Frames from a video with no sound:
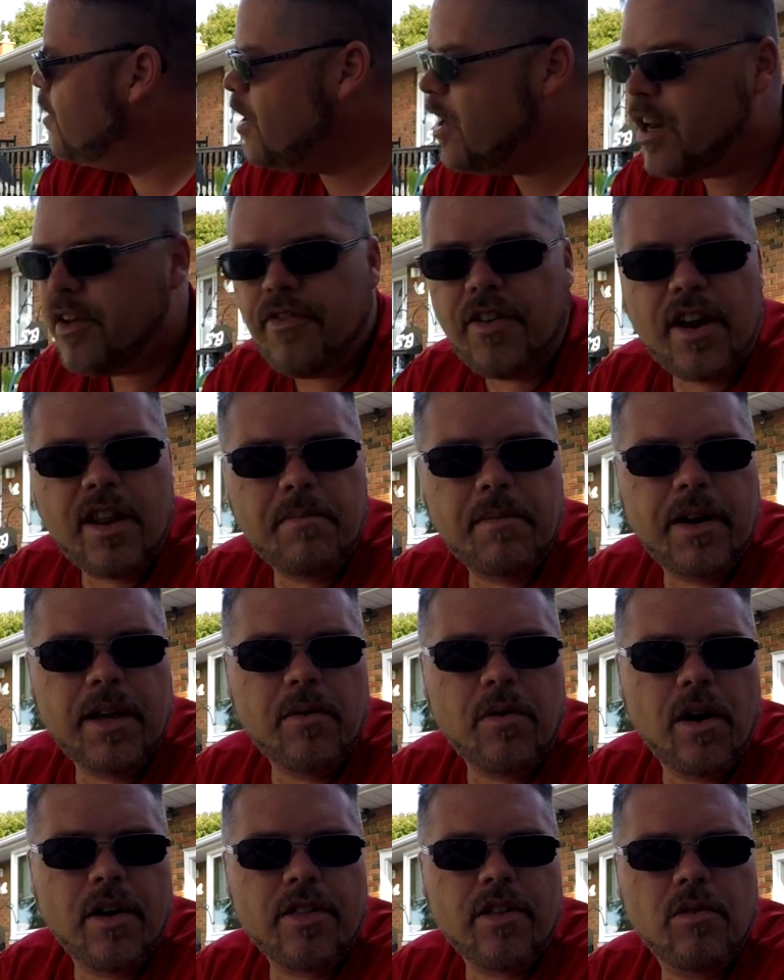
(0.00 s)
seeing if
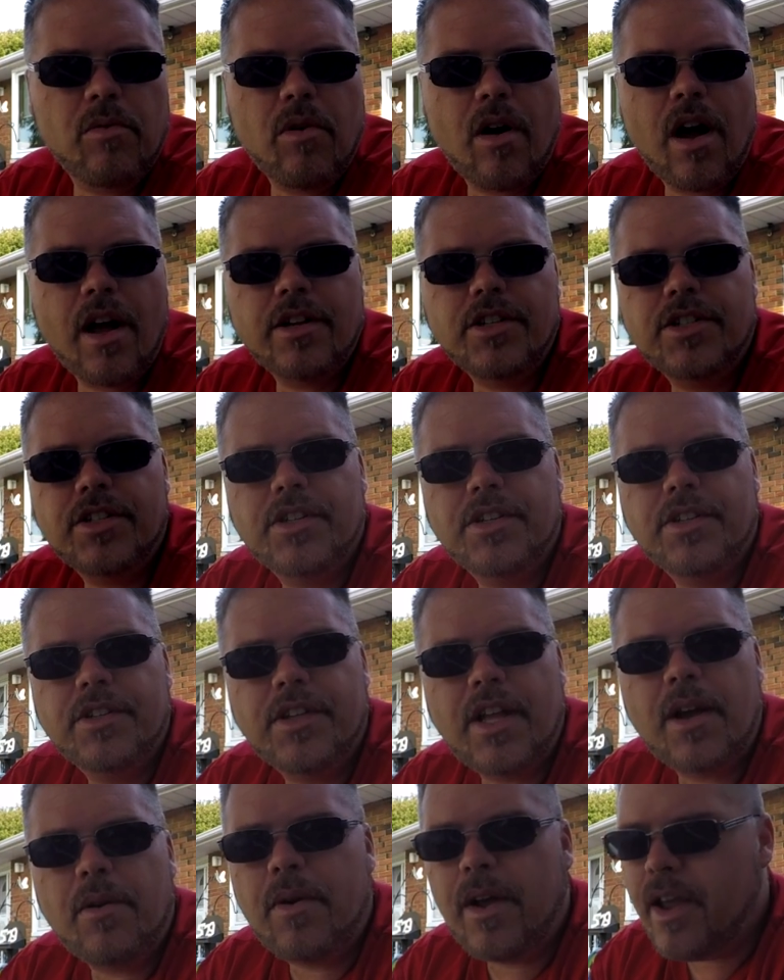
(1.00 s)
anybody wants to watch.
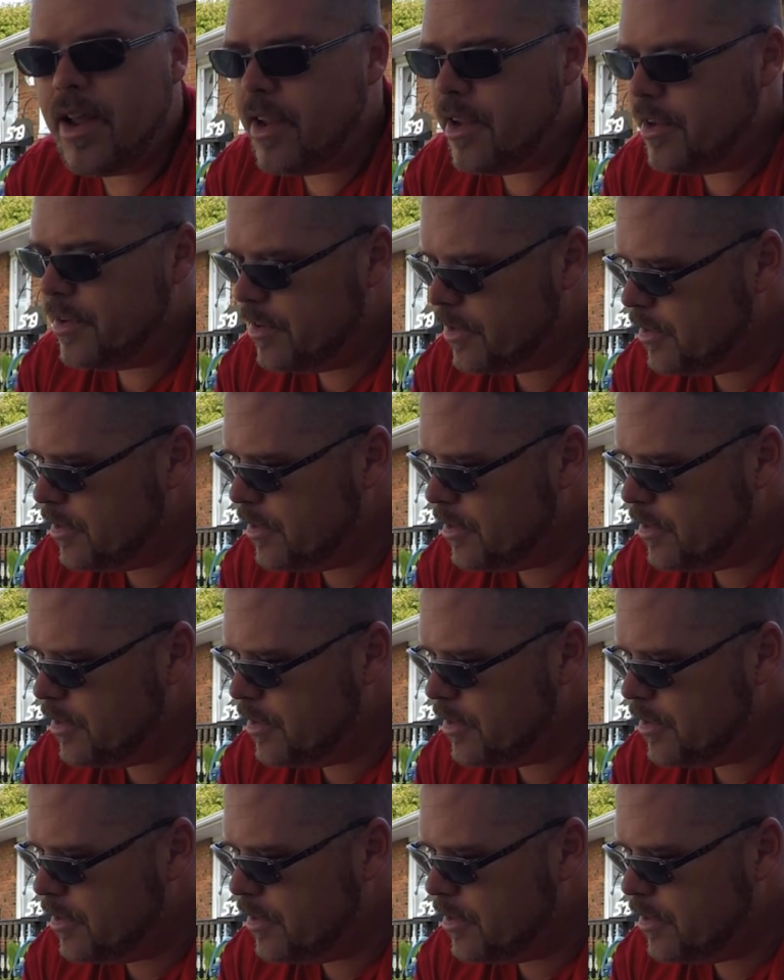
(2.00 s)
That way,